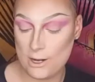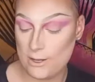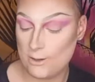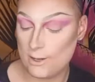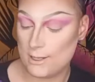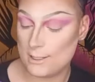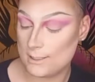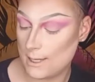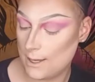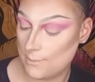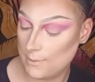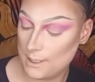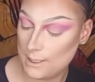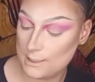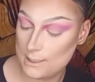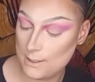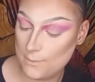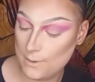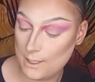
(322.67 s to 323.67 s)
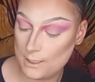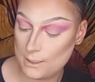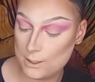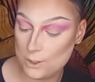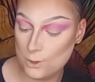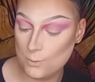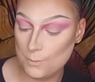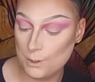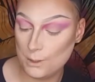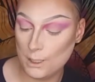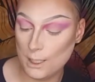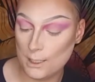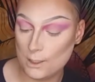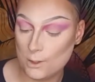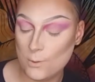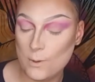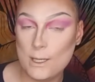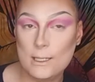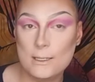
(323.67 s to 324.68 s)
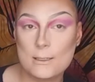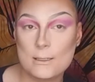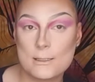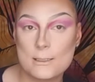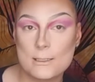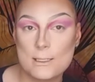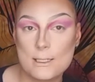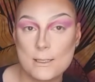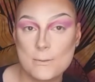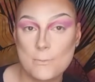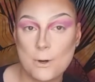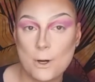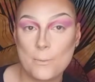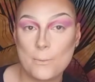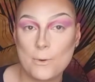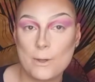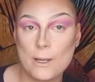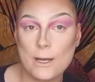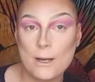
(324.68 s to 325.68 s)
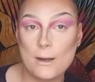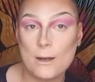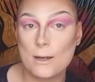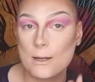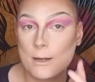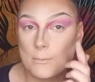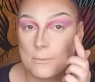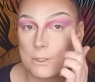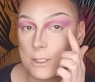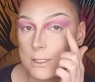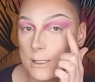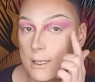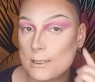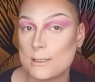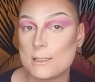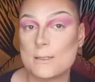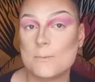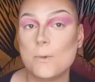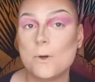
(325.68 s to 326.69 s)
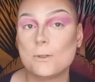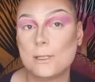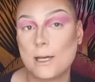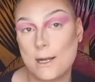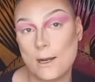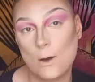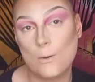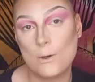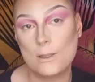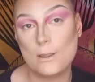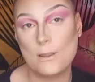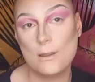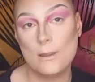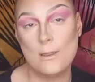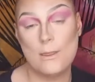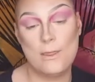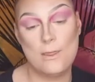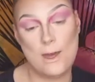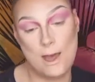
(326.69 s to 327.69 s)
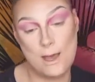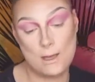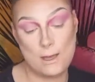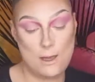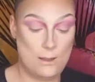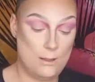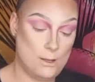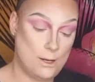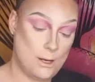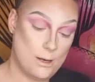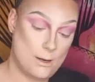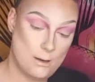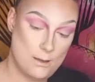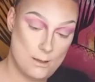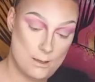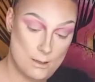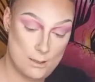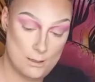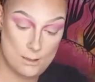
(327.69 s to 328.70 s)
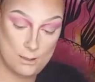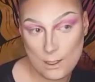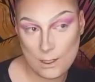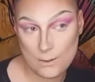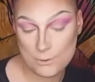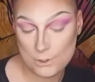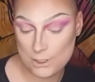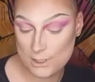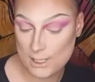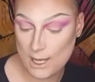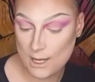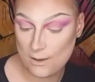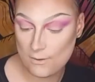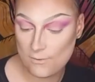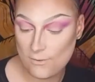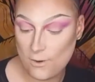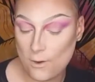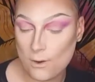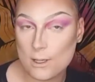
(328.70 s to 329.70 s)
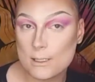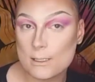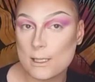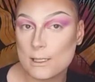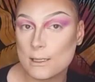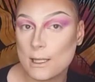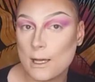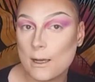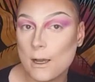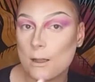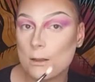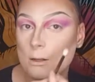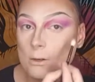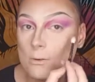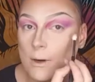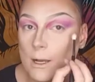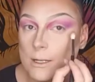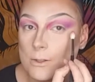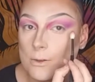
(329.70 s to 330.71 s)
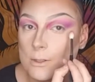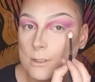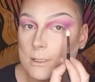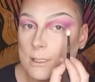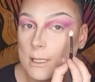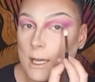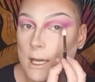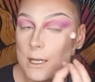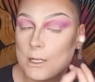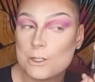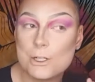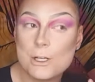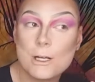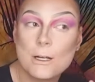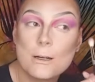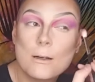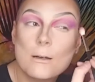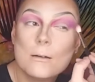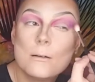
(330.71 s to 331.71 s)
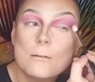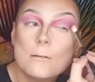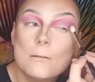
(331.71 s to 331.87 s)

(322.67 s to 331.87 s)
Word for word: All right, you guys, I'm gonna dip into Blood Queen, this deep purple here, and I'm just gonna smoke that out with that color. I'm just kind of focusing that color right towards the edge here.